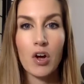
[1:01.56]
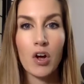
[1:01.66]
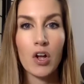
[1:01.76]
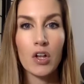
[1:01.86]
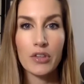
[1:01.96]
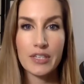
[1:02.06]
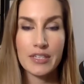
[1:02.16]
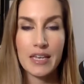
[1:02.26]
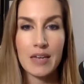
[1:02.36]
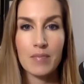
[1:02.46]
all the
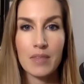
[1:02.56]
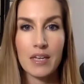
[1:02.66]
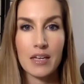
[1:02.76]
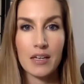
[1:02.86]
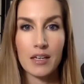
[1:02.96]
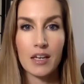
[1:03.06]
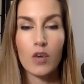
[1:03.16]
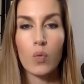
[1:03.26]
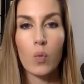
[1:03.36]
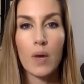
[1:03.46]
same thing.
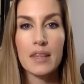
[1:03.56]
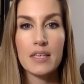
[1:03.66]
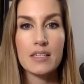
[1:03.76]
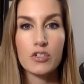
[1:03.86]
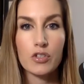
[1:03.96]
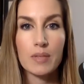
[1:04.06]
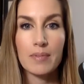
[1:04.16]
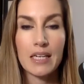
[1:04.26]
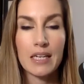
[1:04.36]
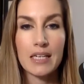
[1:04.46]
What this
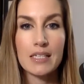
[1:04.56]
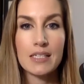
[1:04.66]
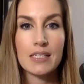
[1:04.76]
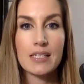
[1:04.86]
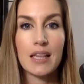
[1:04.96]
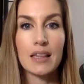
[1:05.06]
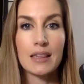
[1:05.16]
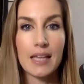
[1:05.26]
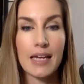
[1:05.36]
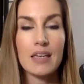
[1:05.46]
treatment is a
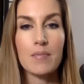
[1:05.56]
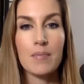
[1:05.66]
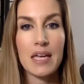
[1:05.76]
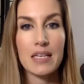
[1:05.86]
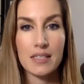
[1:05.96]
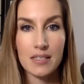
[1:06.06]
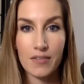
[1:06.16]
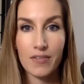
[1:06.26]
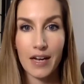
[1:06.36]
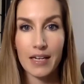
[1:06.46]
light-based
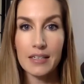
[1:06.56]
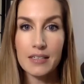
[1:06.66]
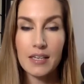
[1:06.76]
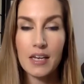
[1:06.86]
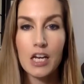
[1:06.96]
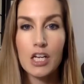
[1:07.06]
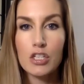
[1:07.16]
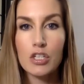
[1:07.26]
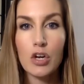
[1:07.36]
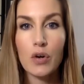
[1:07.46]
device.
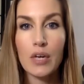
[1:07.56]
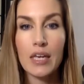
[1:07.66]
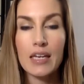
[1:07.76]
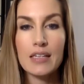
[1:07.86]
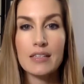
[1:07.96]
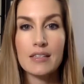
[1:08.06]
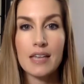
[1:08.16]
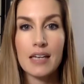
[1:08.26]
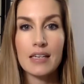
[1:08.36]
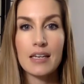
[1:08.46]
So it is
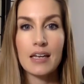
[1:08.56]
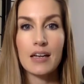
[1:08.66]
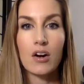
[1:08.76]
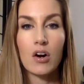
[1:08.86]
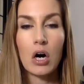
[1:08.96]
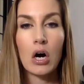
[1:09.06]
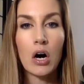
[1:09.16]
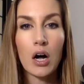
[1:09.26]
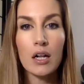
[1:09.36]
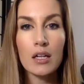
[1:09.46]
sending
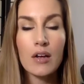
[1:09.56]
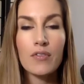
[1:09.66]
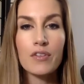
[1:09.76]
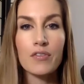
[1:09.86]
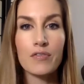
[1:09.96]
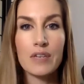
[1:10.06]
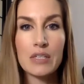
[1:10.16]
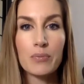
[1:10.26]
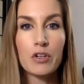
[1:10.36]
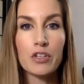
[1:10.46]
all of the
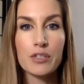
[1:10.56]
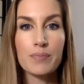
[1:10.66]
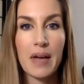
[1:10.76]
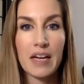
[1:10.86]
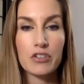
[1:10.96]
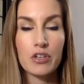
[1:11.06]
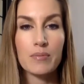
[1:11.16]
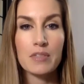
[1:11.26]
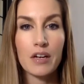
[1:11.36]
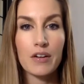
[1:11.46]
visible
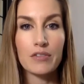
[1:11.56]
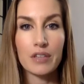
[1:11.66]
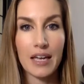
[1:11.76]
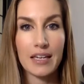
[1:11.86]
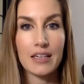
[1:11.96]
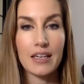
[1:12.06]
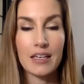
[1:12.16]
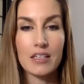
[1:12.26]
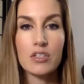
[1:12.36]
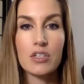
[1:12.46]
spectrums of light
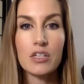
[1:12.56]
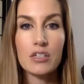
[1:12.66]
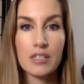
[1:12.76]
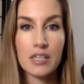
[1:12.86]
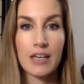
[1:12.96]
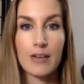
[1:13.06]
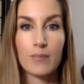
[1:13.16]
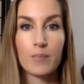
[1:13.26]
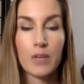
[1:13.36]
into your skin